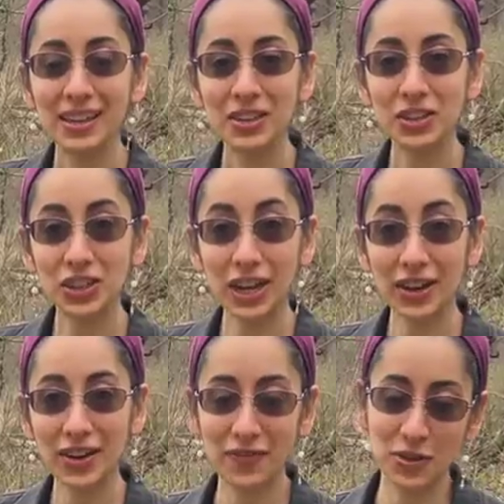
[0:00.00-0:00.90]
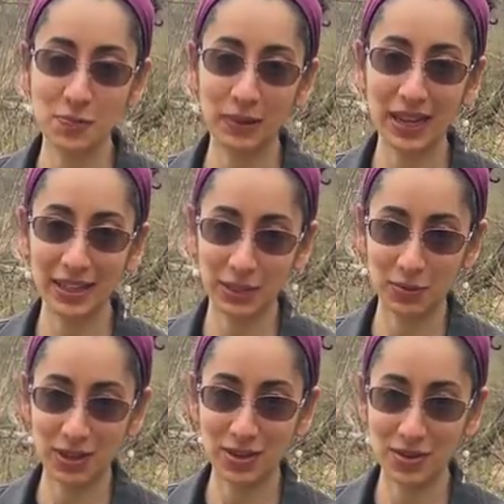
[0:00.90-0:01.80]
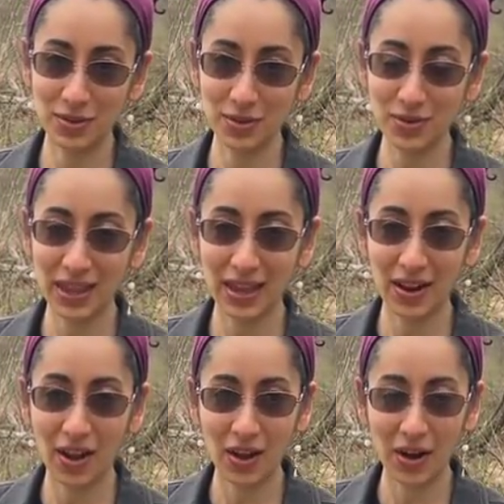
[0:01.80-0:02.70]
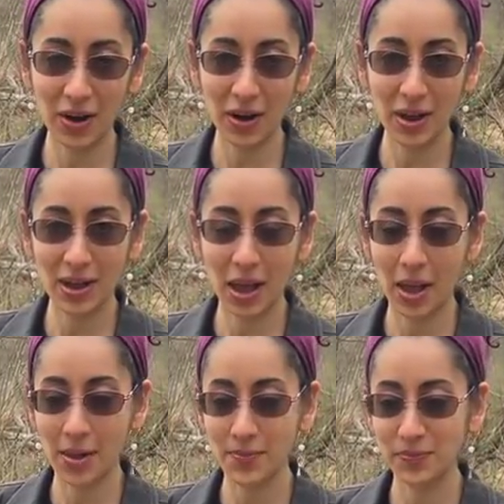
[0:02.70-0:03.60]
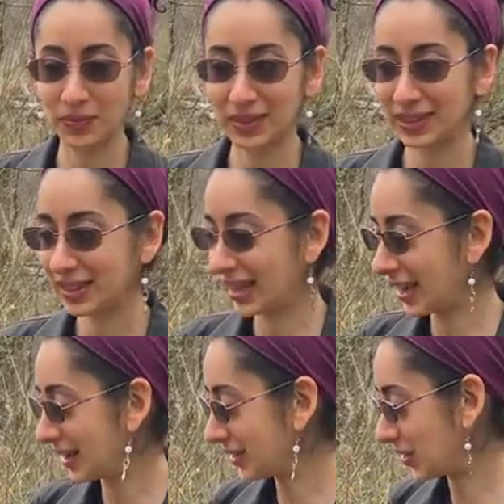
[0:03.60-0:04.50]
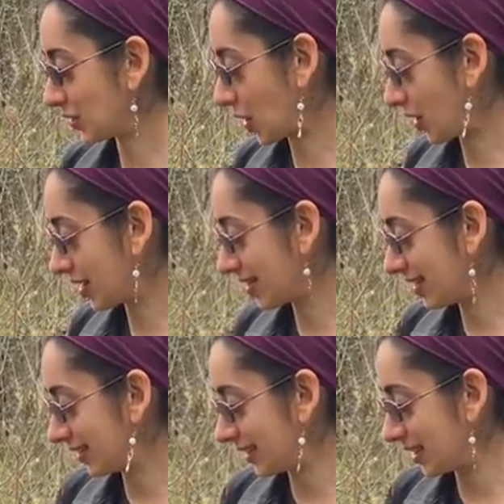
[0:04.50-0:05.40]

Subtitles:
share a few plants with you that are getting started this